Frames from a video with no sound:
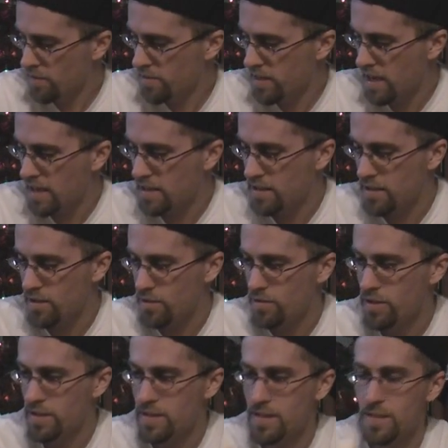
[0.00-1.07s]
thank you.
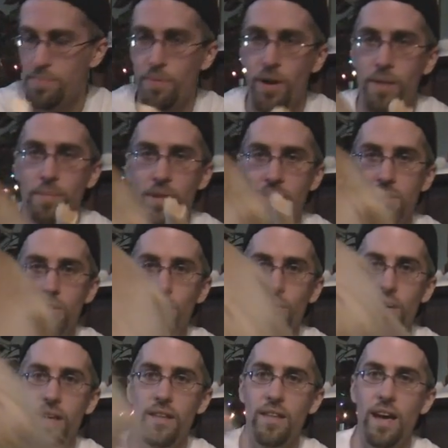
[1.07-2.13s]
Crixus brought me a
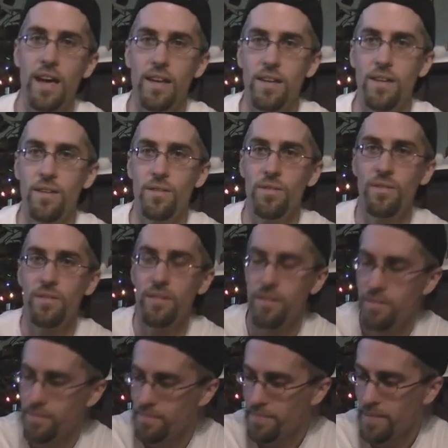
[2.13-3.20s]
toy. Thank you.
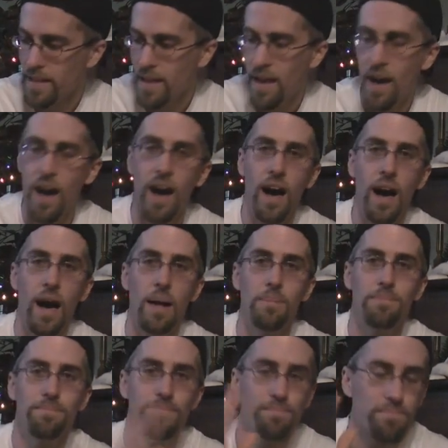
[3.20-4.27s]

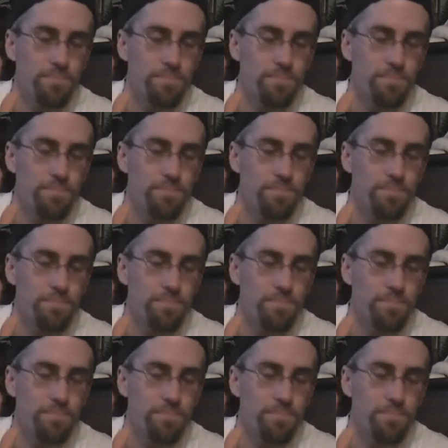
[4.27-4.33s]
Oh